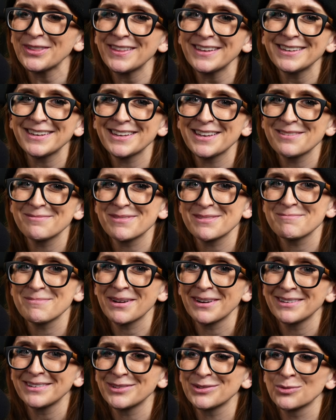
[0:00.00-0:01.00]
thing to keep in
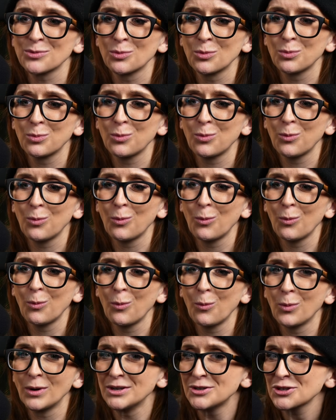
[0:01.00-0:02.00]
mind is
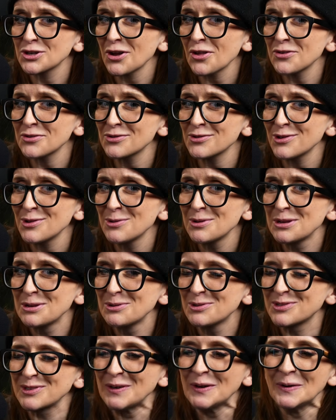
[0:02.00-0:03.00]
which colors you
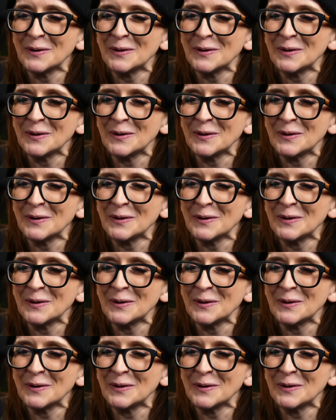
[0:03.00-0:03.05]
used.